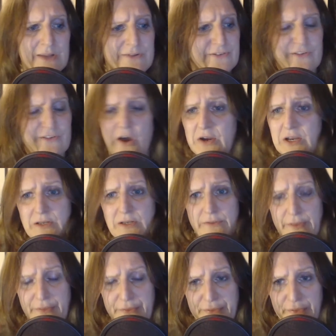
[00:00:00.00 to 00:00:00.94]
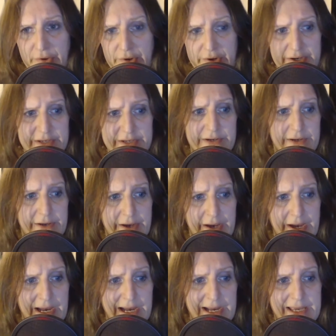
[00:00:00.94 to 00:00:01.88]
Just talking of the third
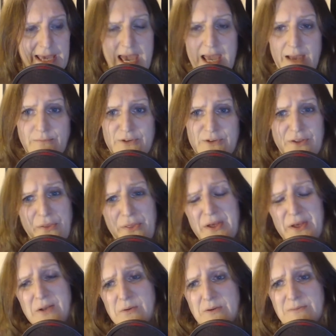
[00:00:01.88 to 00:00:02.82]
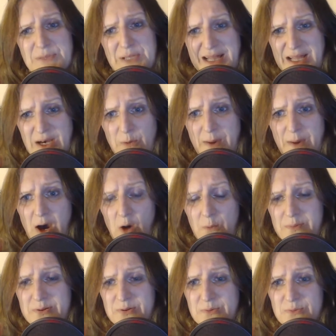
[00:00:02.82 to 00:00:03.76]
game. So the third one was a little bit
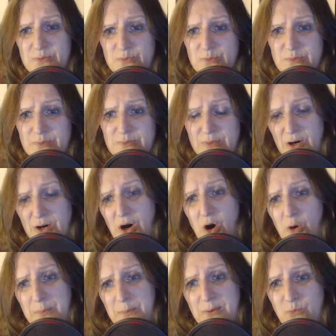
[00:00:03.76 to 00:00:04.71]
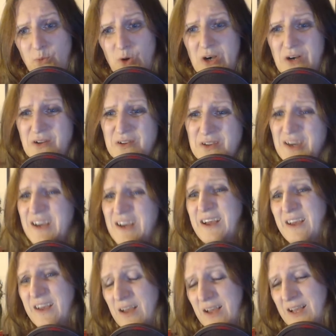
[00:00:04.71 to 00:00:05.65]
more open world.
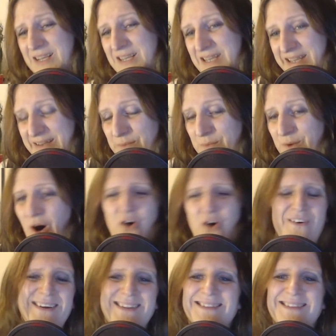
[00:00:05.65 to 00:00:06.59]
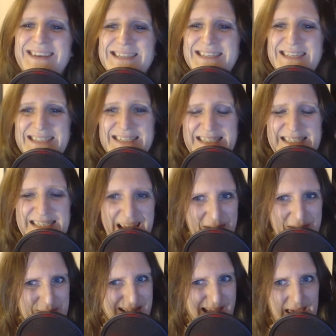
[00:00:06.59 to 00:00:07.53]
Or at least it
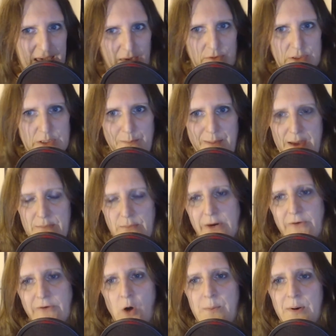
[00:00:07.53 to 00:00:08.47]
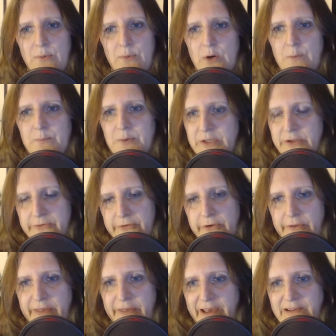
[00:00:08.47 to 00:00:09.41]
seemed like it was a bit more open world. But the
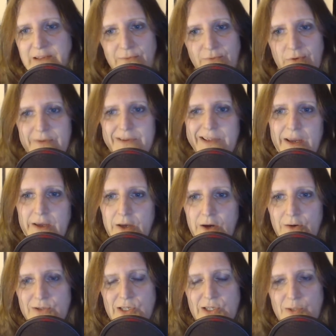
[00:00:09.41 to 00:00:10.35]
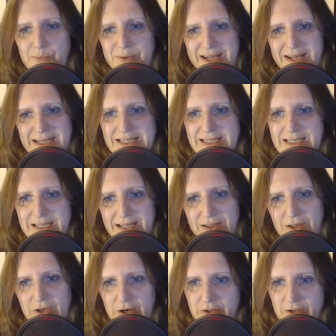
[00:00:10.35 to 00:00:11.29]
truth is, if you didn't go to the places
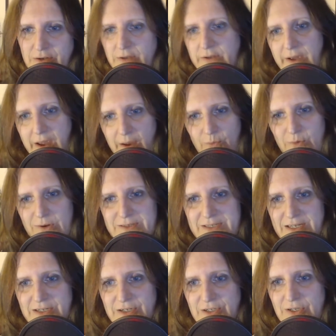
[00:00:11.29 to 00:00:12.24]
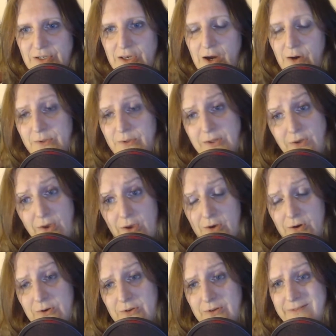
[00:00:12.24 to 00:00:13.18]
in the order that it wanted you to go, then you
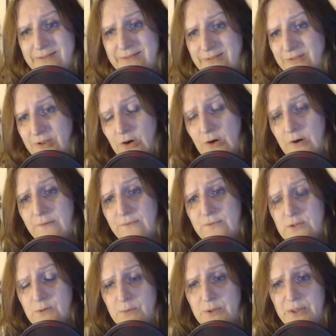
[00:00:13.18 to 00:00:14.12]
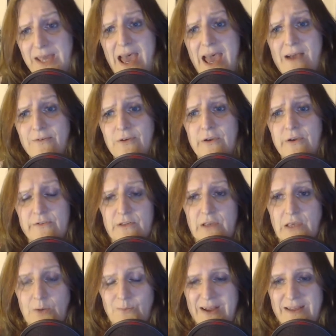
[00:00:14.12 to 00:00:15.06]
couldn't solve some of the areas
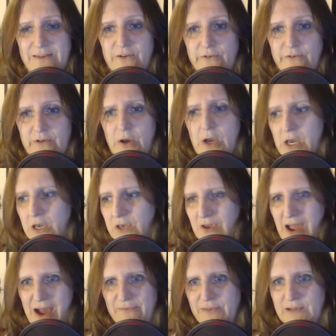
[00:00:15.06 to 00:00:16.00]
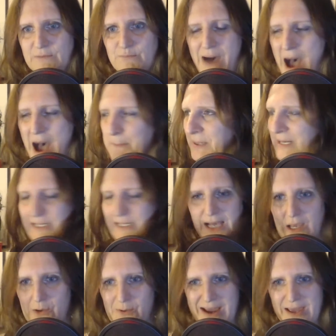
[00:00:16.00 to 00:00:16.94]
that you to. So you have this map and it's
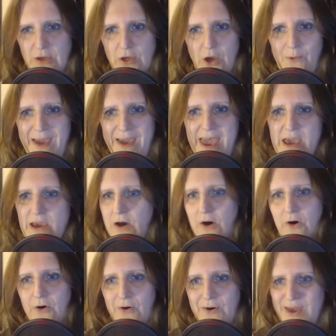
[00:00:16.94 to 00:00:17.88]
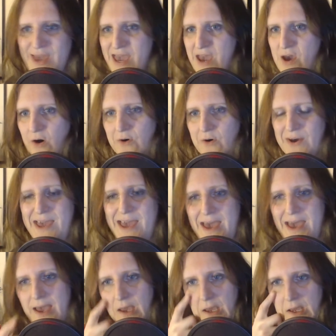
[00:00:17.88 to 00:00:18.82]
like, oh, I can go here or here or
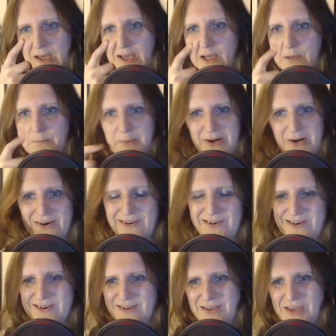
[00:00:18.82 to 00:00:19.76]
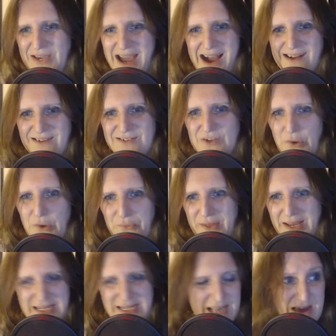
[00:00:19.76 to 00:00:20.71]
here. But you can't solve
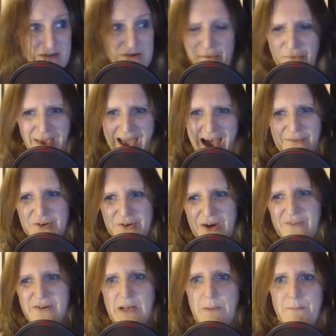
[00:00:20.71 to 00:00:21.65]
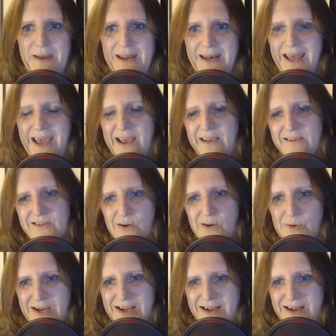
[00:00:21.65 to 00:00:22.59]
things here if you haven't already been here.
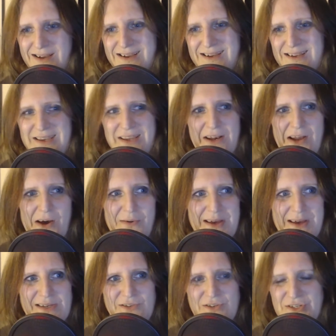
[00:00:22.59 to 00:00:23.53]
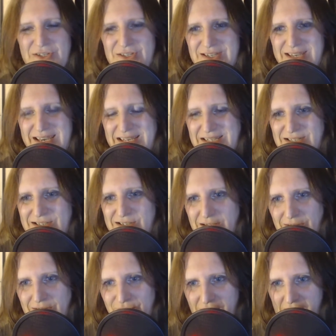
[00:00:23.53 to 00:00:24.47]
So, it's
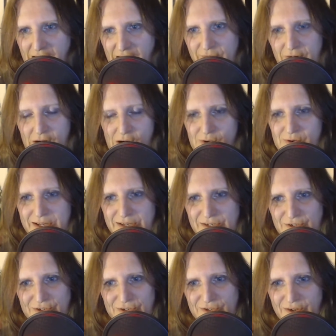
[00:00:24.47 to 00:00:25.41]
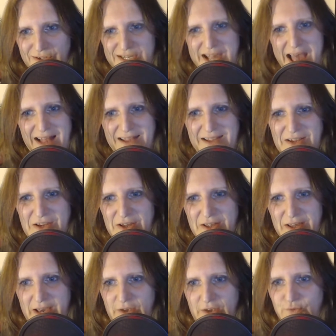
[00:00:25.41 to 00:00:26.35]
still a railroad. It's just not telling
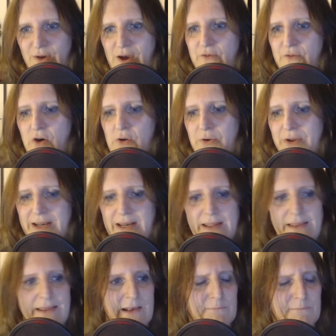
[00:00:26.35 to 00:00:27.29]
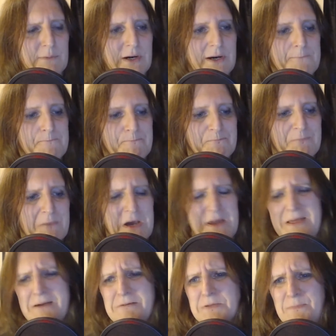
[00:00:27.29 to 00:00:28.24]
you that it's railroaded in this point.
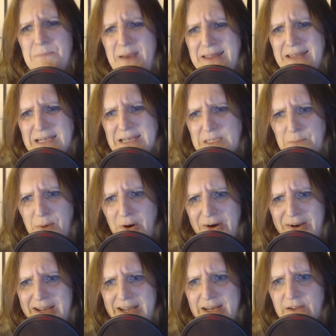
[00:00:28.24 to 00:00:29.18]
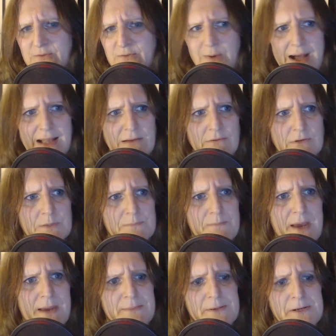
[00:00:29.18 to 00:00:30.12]
And that was a bit disappointing as well. It was a
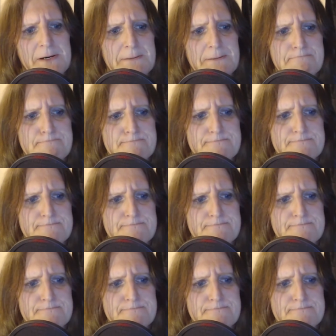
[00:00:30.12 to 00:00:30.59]
bit more...